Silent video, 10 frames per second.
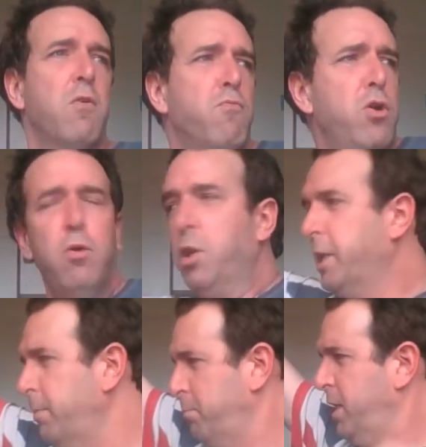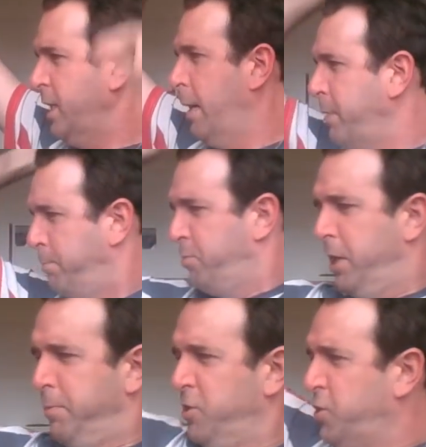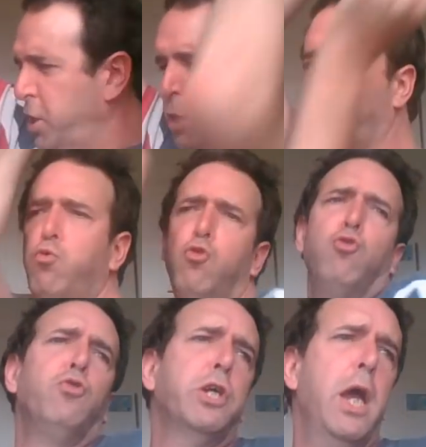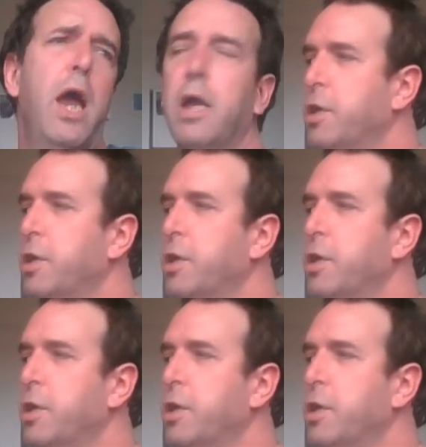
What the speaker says: Woo! Look at me. I'm the BBC. Woo! Yeah.